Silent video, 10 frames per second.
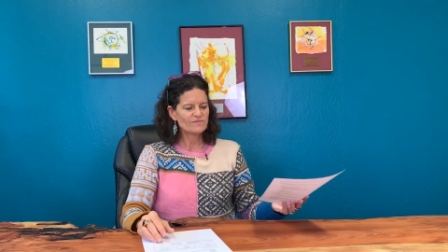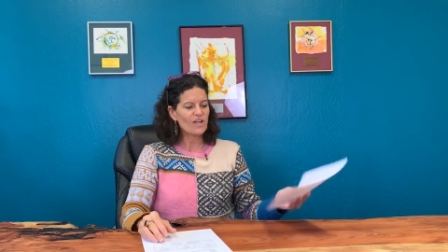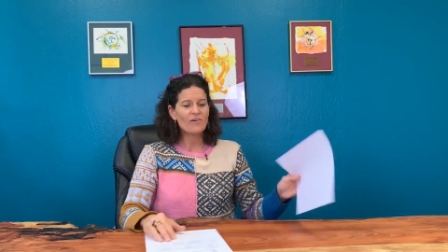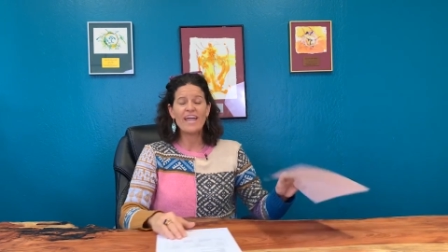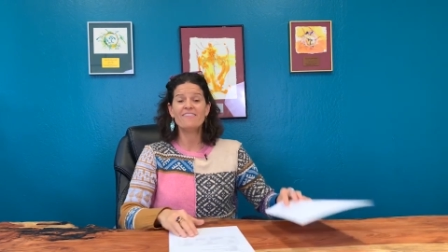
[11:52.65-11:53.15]

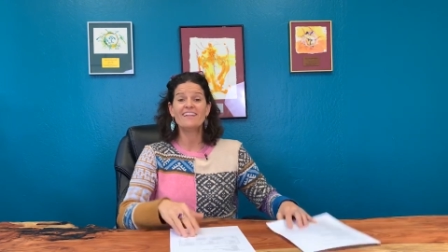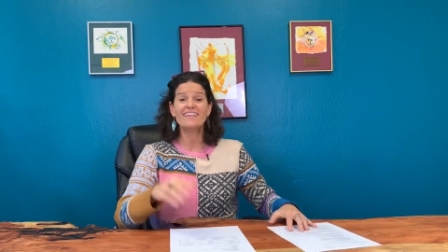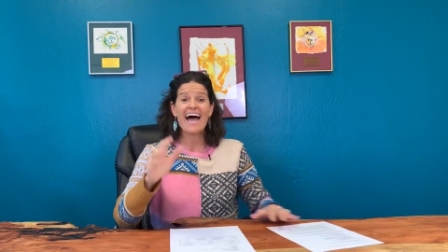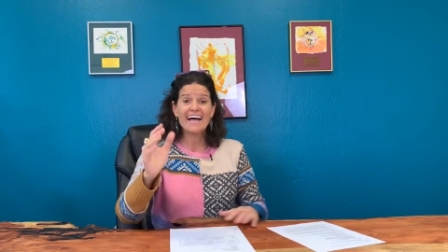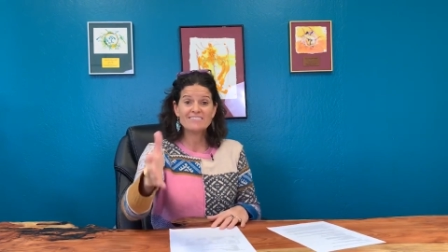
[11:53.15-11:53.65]
Okay, and the
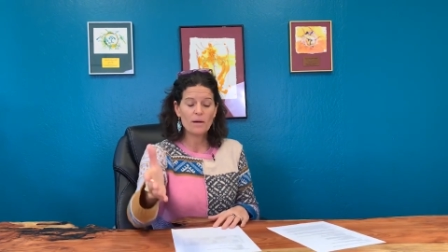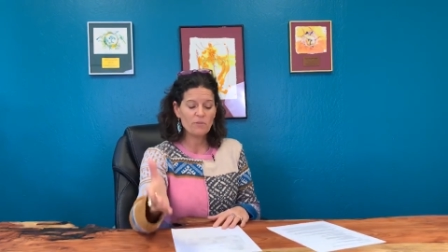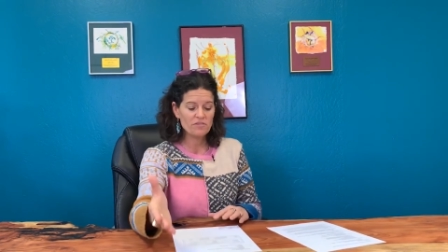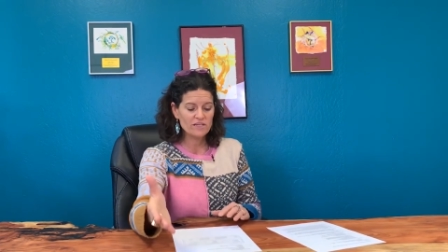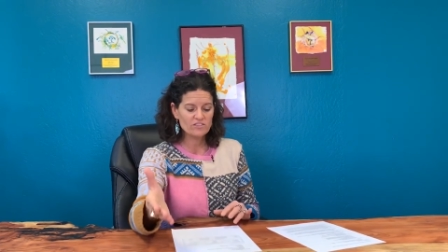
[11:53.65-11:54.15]
last couple
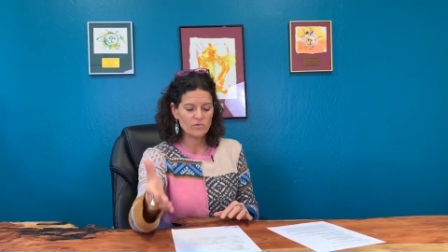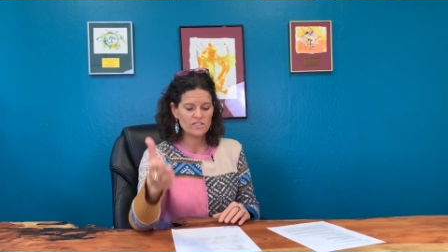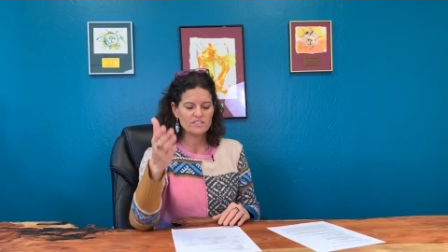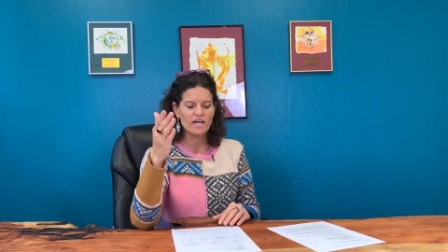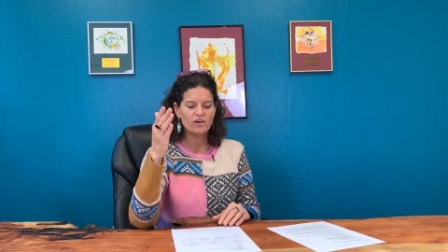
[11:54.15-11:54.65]
of things I want
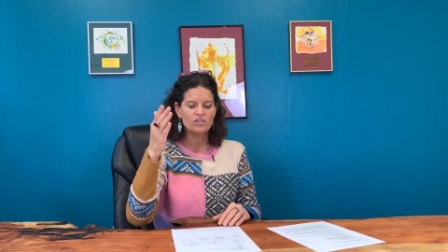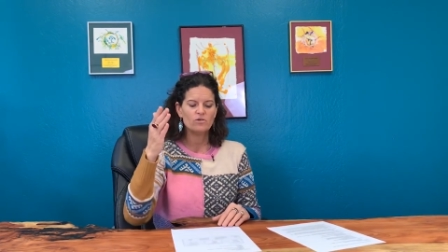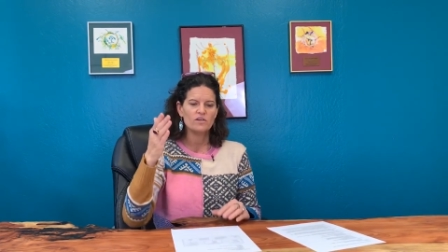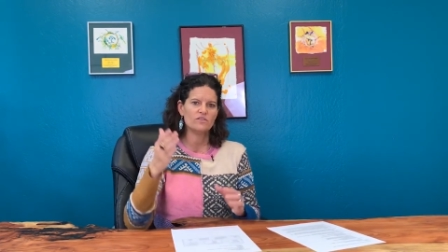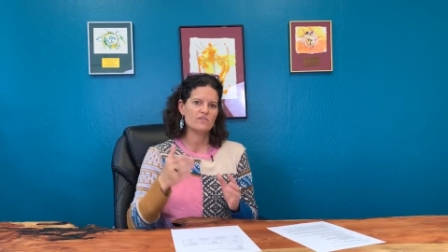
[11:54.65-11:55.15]
to tell
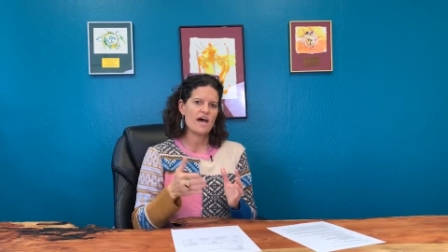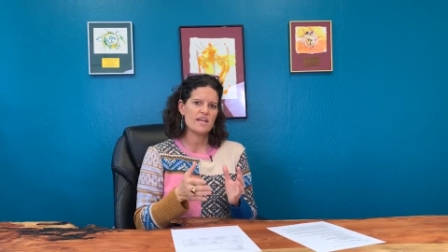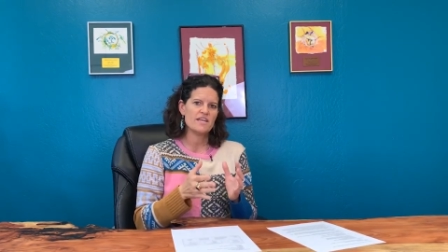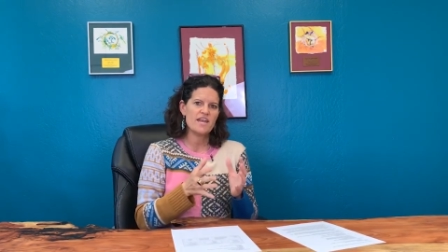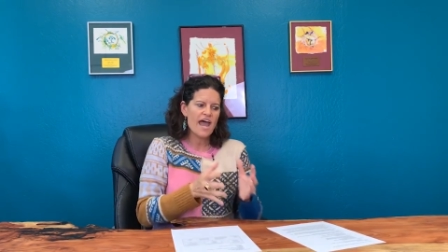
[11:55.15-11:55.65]
you is
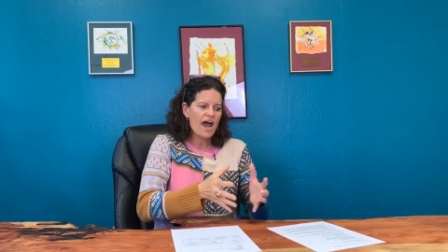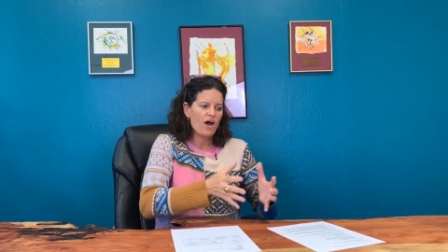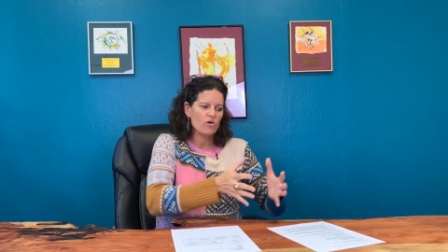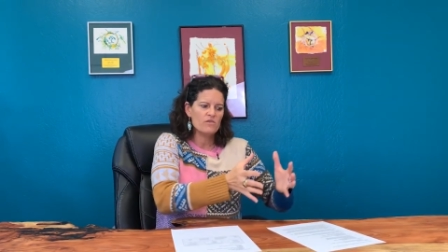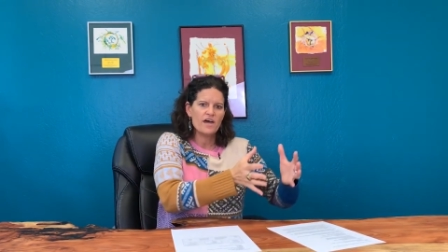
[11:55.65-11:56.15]
that
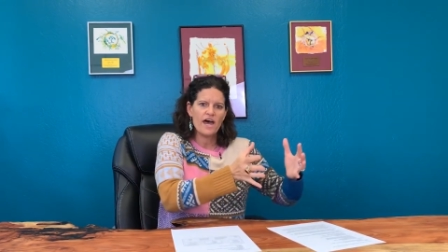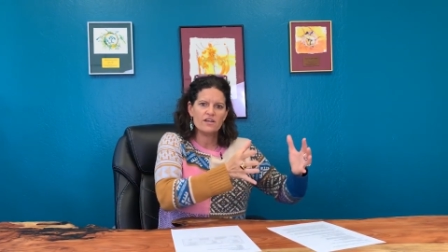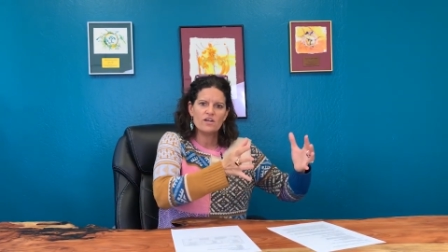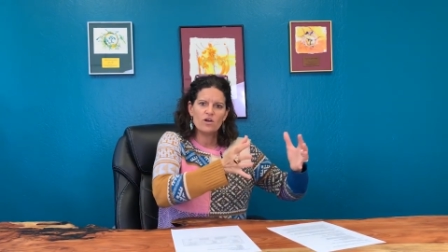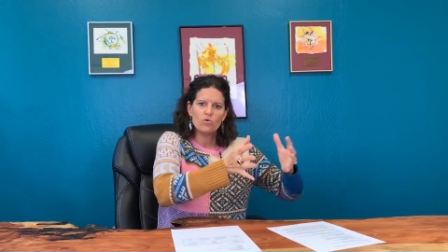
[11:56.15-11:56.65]
now that
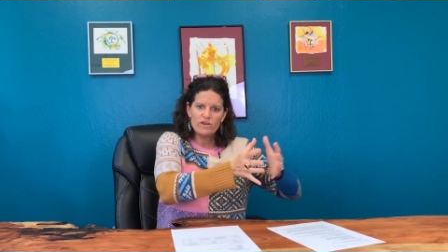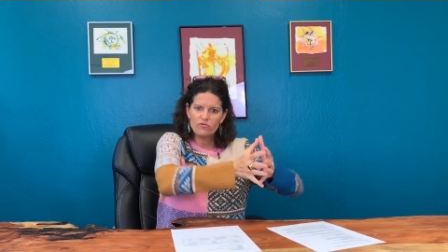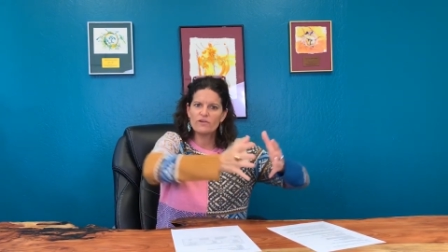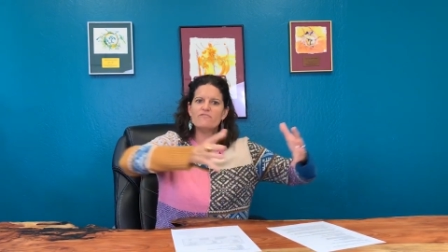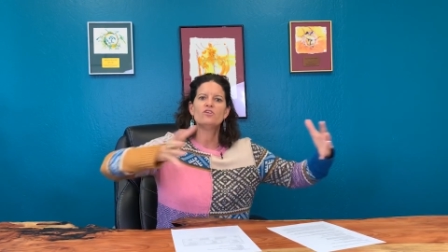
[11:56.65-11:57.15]
we've
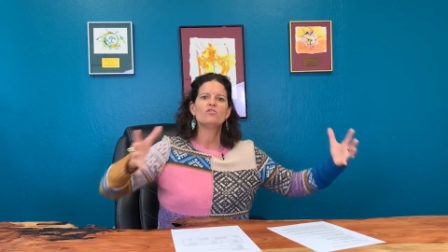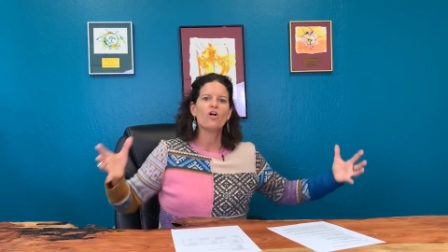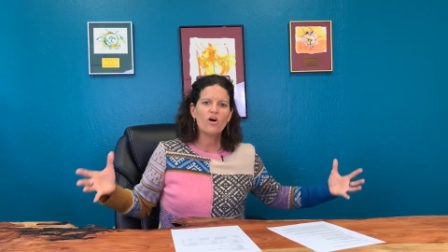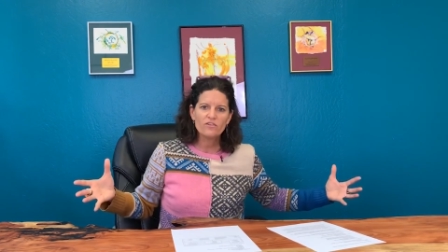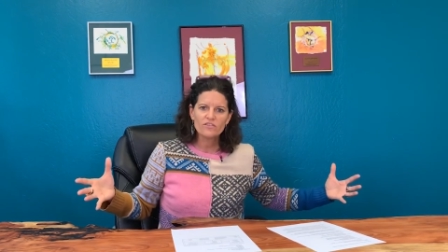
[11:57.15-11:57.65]
reviewed
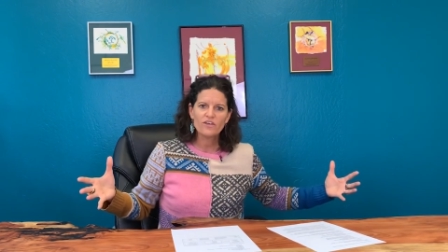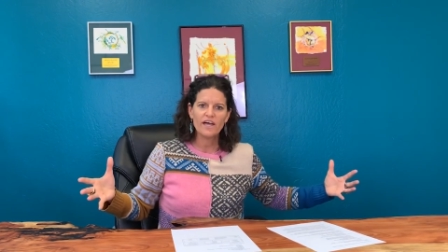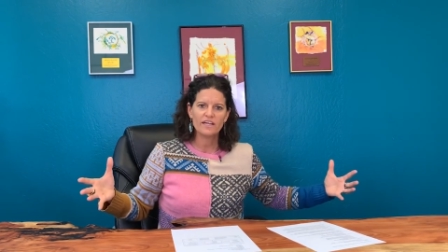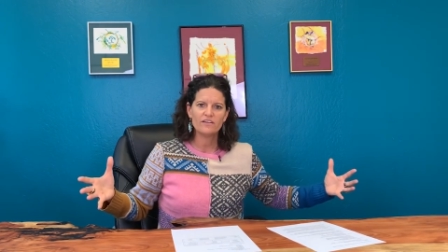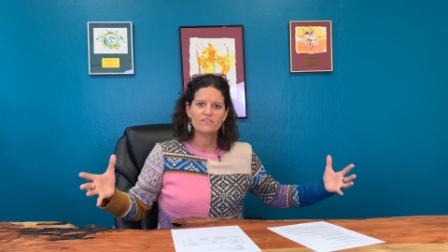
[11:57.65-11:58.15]
all the
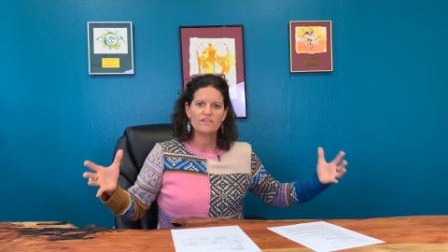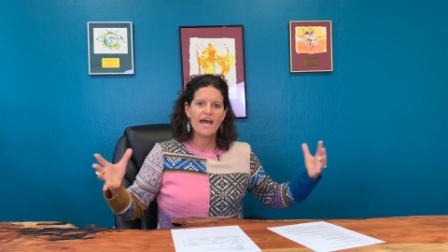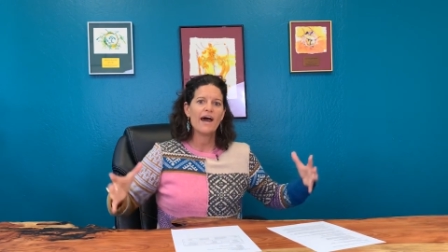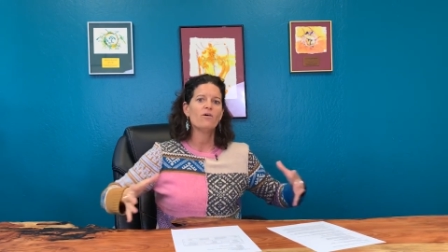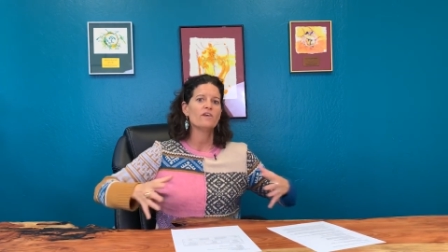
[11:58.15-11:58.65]
science,
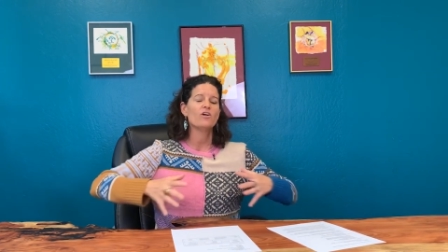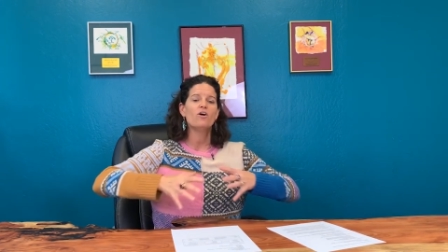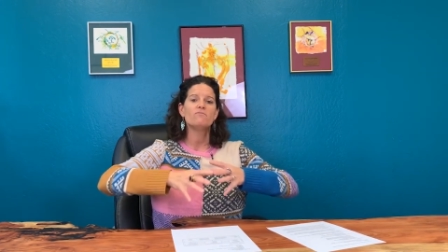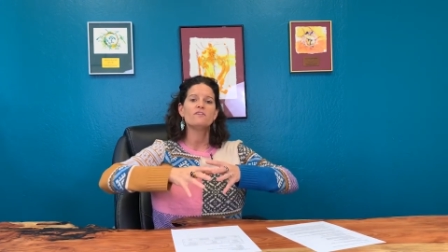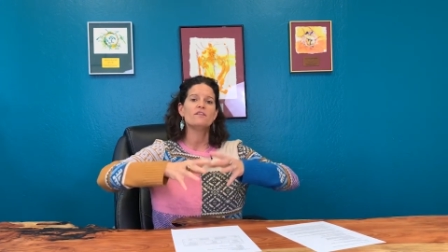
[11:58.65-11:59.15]
now that
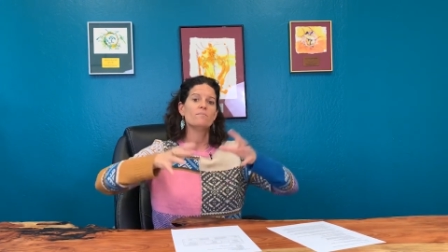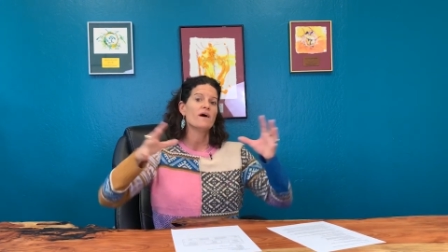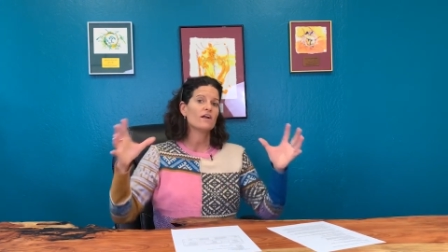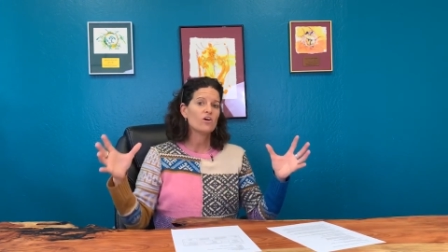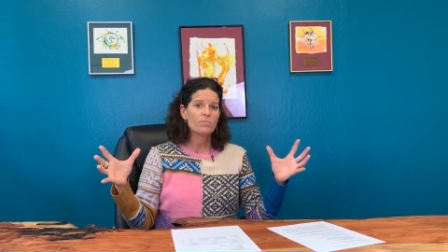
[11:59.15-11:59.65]
hopefully the
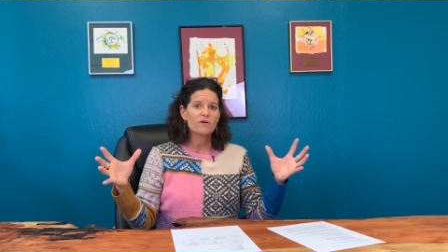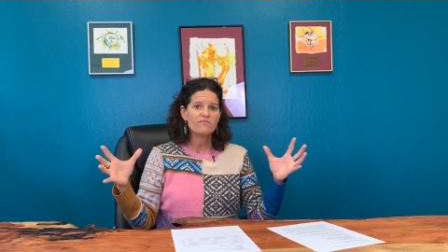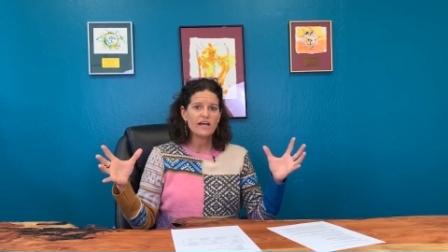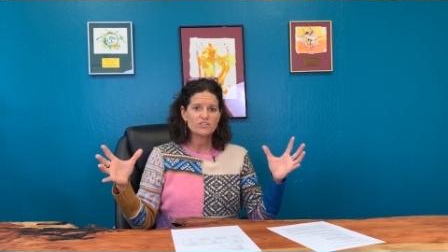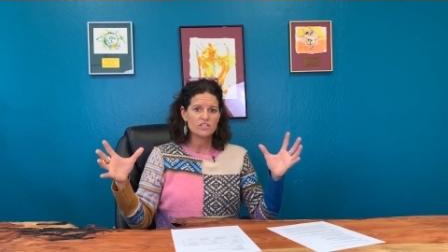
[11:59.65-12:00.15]
medical
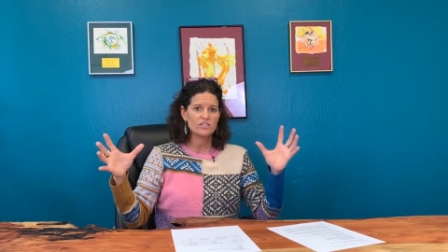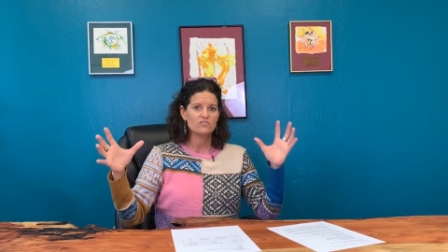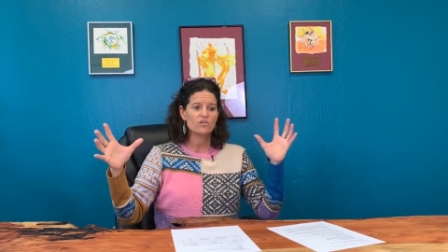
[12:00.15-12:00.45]
profession is